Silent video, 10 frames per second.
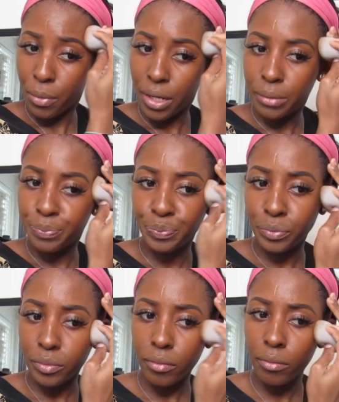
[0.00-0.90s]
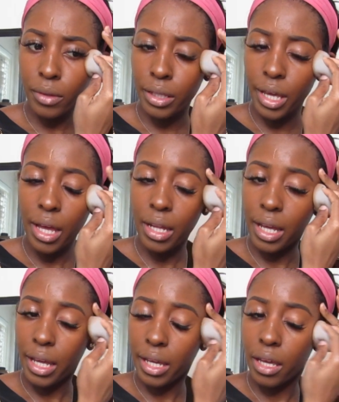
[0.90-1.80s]
But yeah,
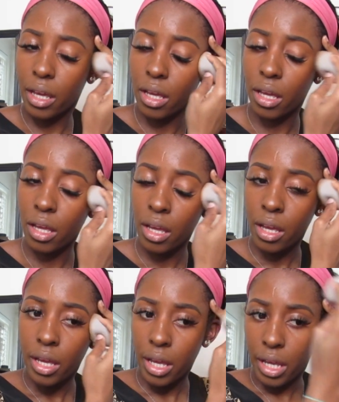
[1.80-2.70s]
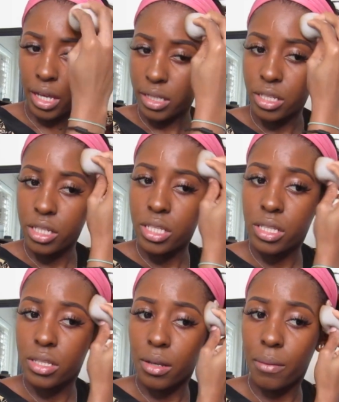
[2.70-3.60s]
like, it's
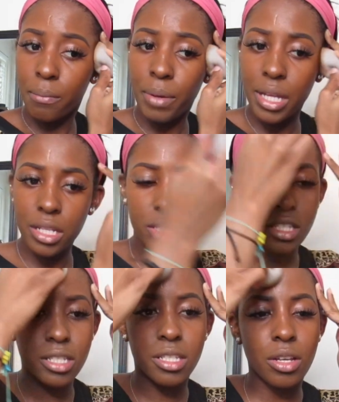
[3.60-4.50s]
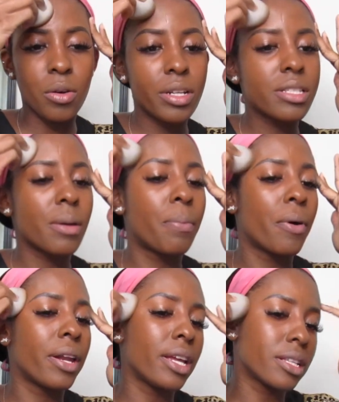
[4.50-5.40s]
just been so
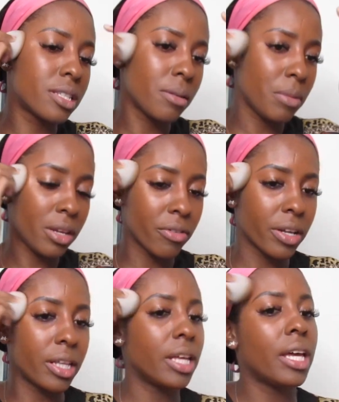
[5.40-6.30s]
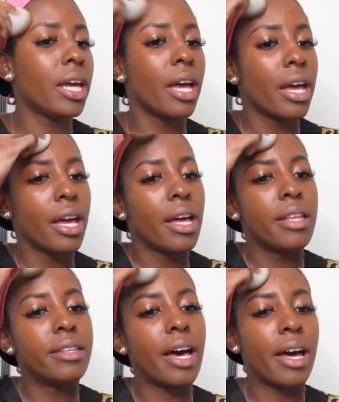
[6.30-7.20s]
disappointing to me, really,
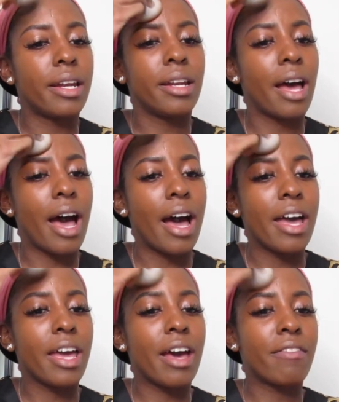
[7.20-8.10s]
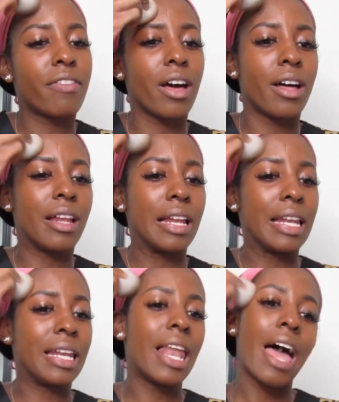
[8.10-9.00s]
that I have
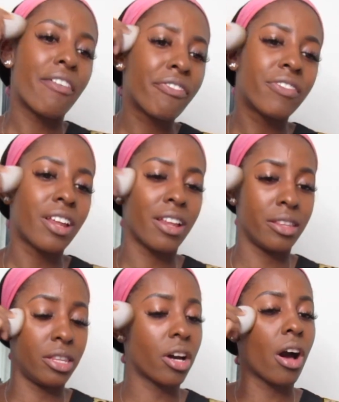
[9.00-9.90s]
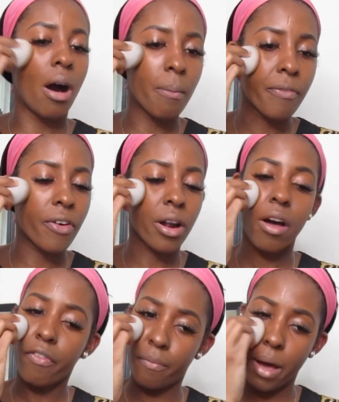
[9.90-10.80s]
left the comfort
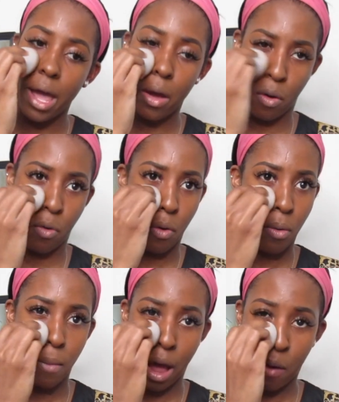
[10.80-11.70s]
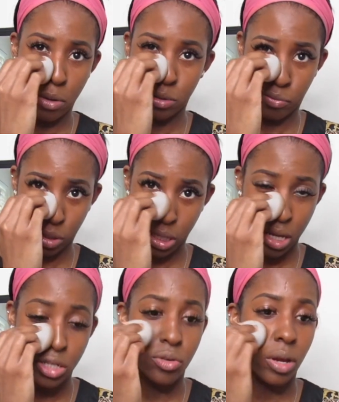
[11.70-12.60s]
of my home. I was really
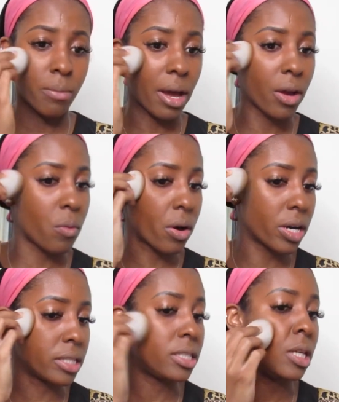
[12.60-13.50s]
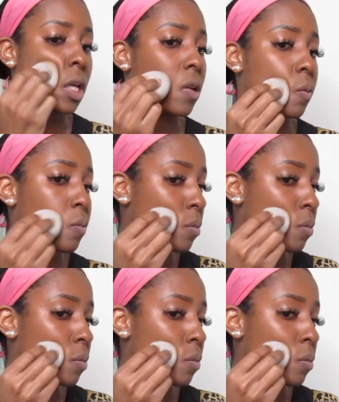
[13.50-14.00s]
enjoying my quarantine.